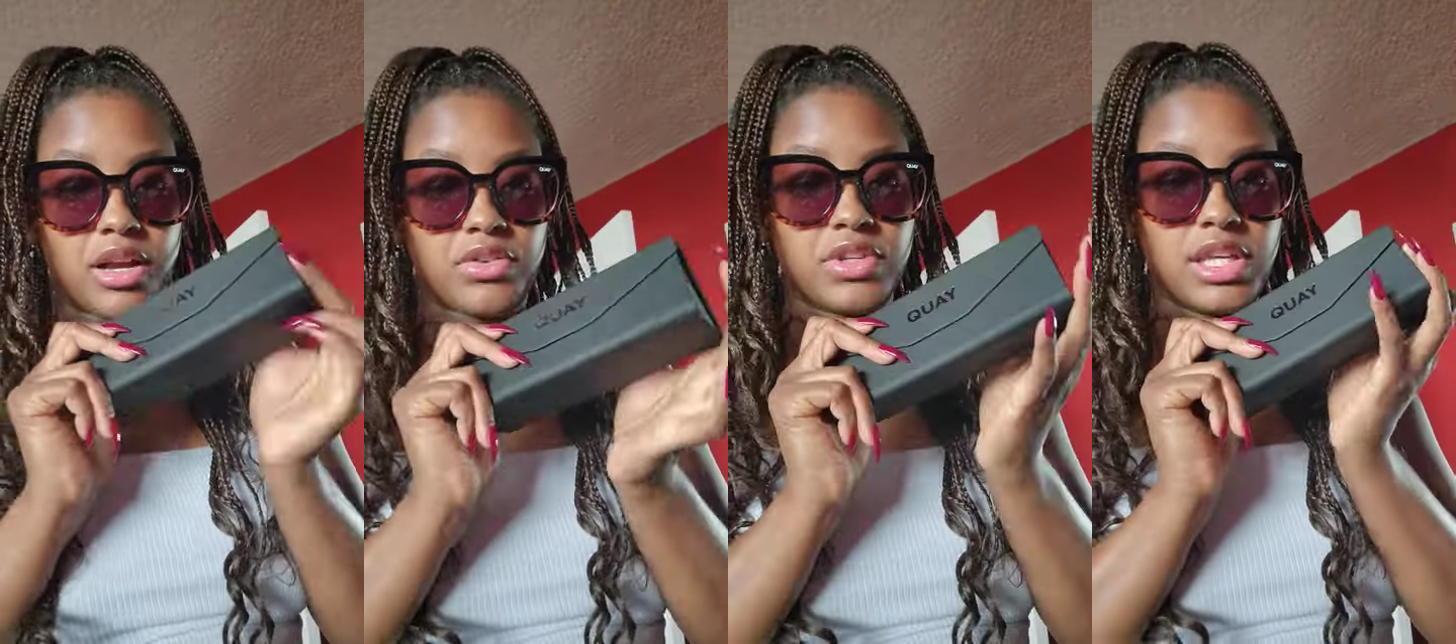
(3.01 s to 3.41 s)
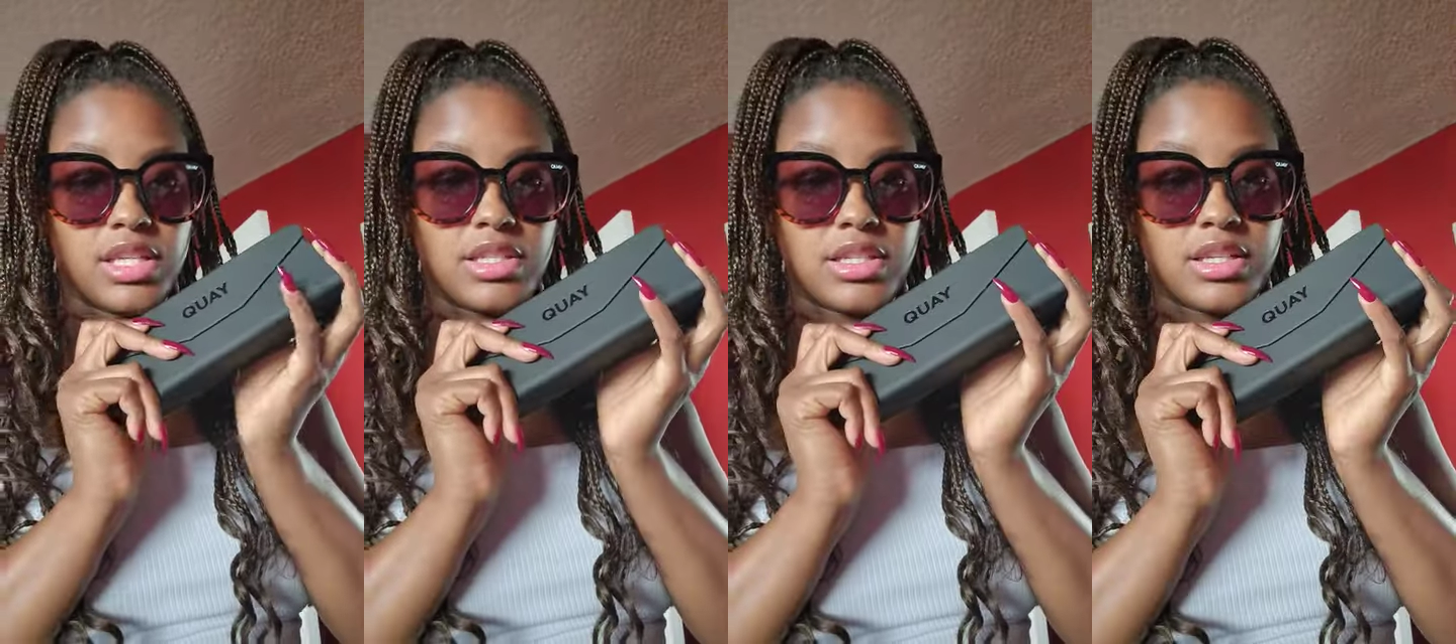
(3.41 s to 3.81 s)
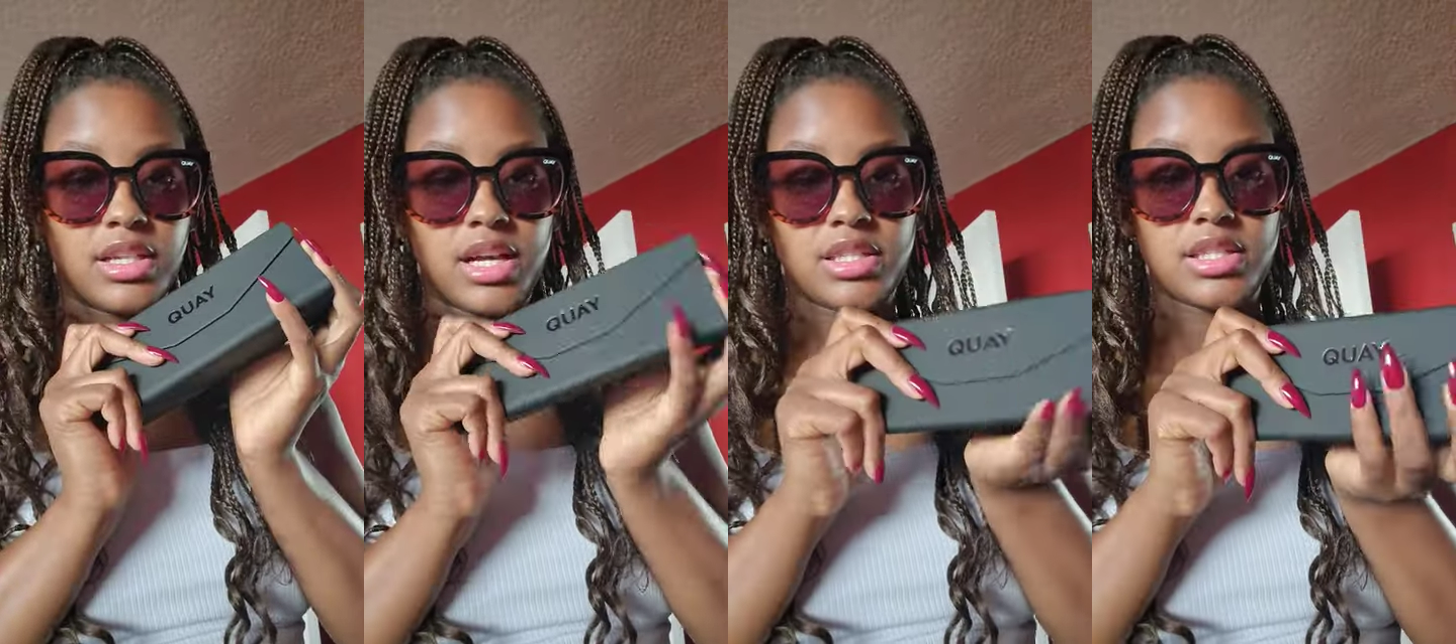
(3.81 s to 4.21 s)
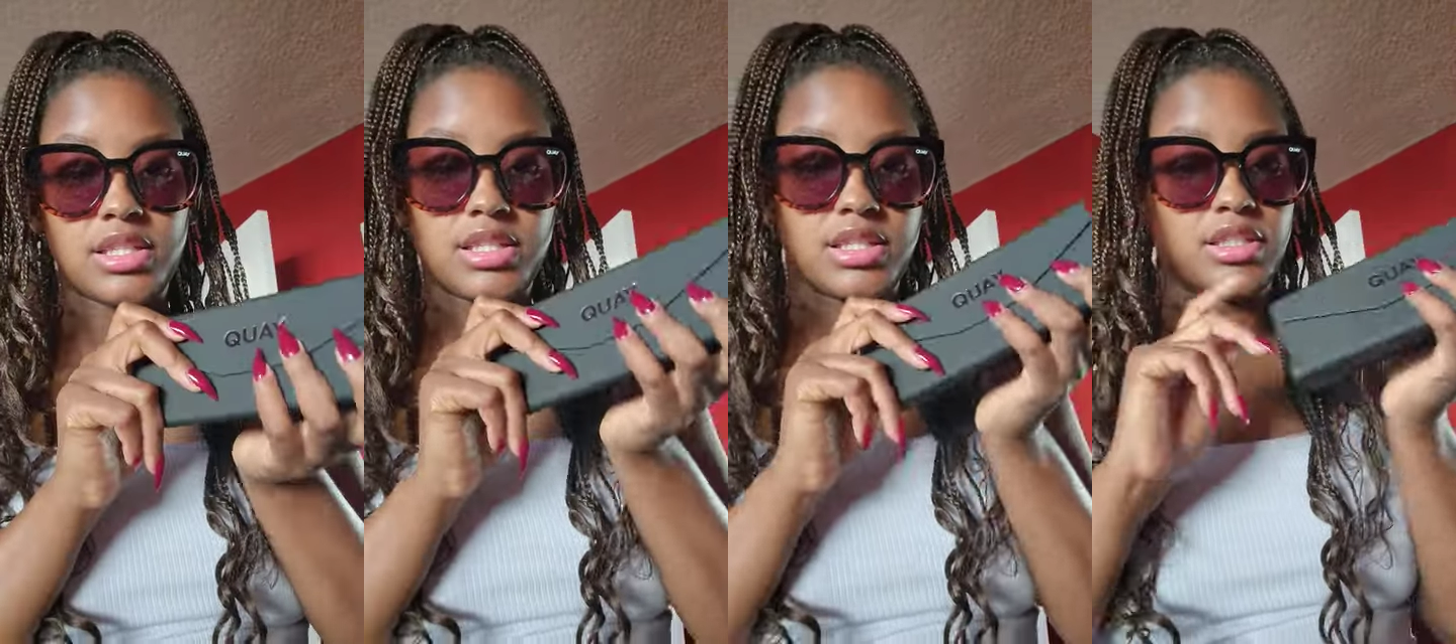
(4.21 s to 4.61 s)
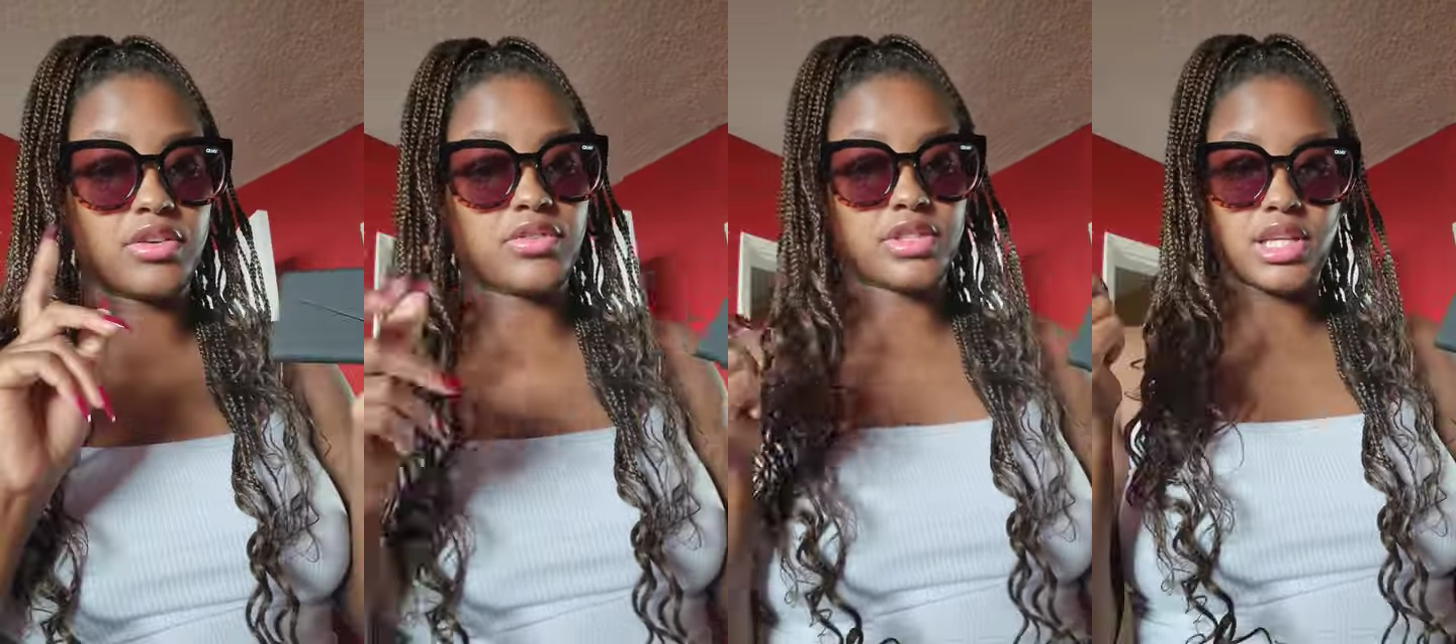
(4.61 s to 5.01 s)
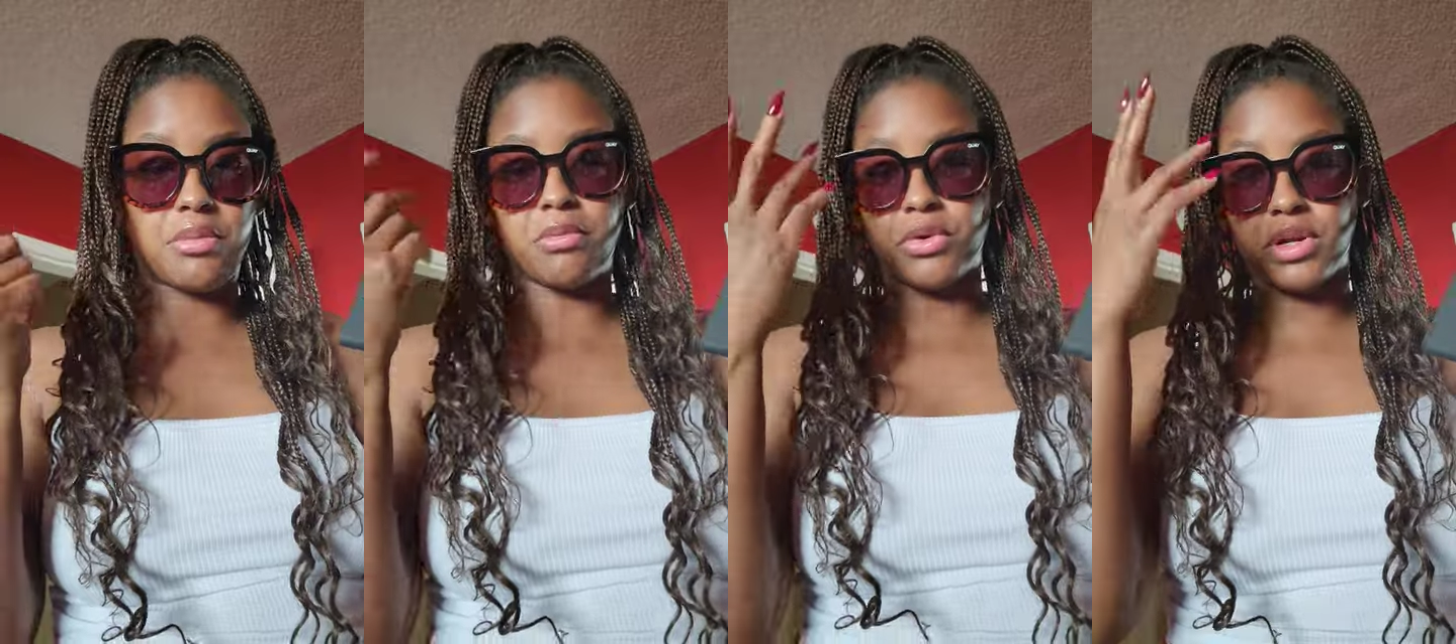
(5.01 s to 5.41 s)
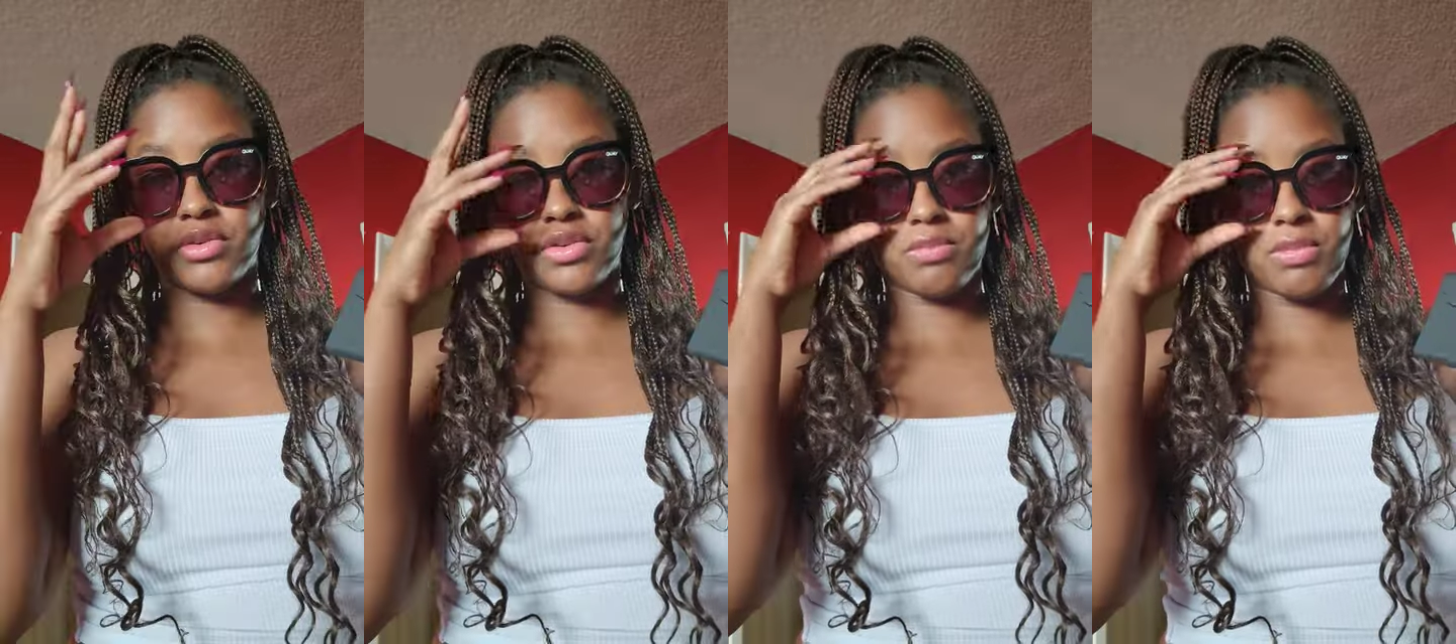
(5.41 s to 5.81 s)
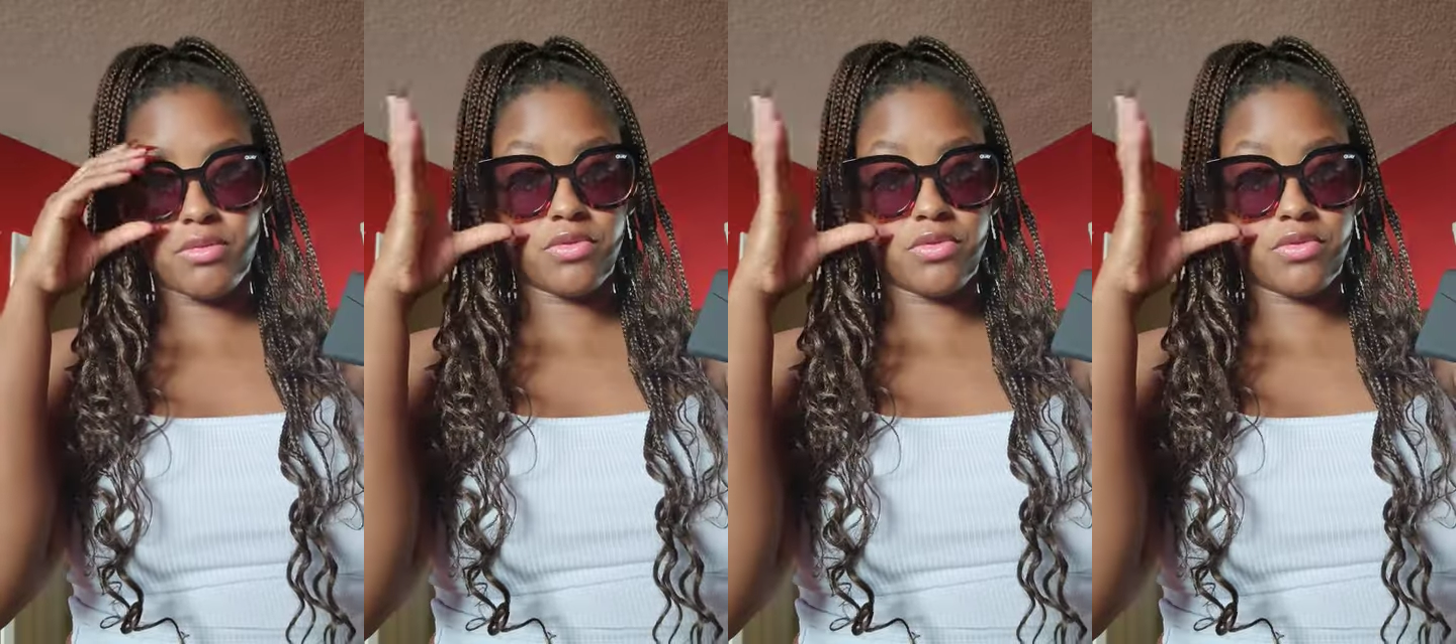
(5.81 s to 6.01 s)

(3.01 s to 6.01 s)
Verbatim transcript: of Quay sunglasses. This is the first time I'm ordering from them.